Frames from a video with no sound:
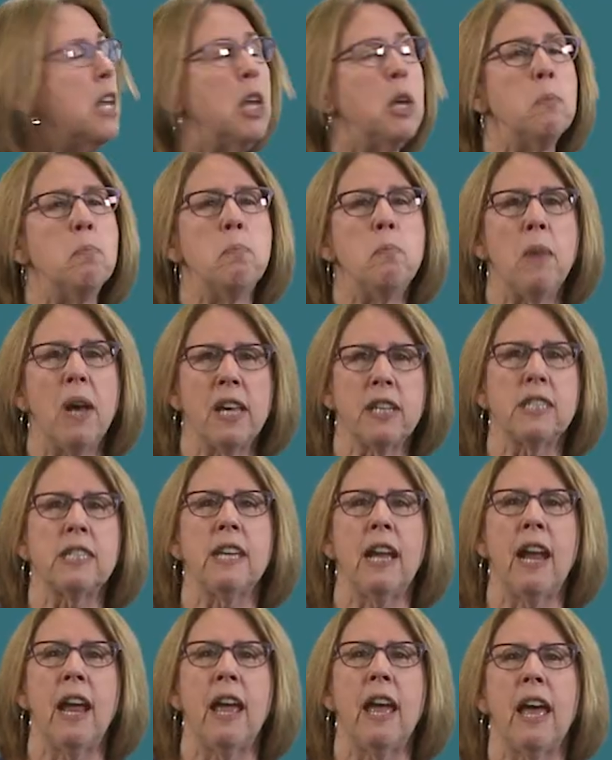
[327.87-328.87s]

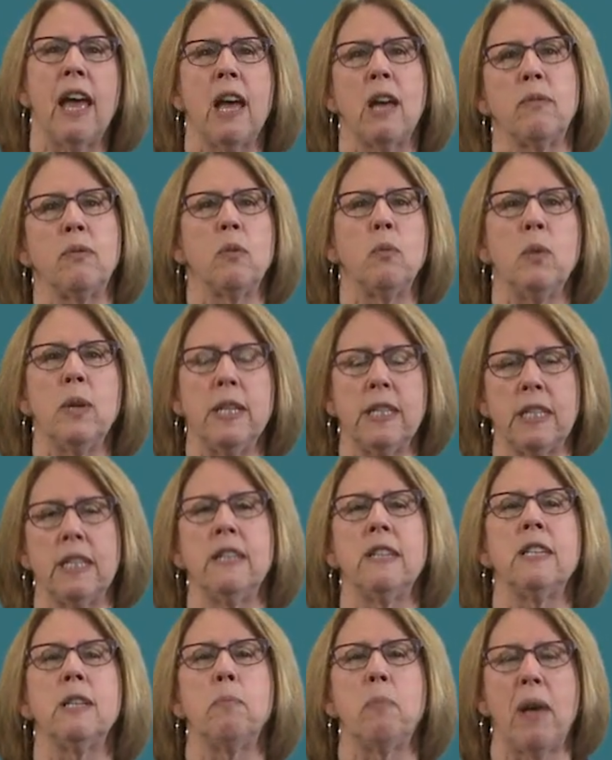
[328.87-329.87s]
must-have
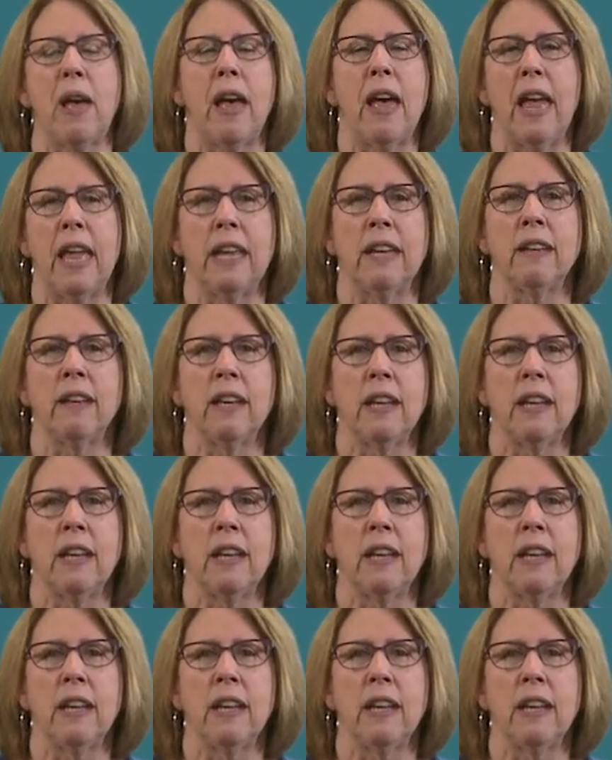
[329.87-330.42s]
reason to buy.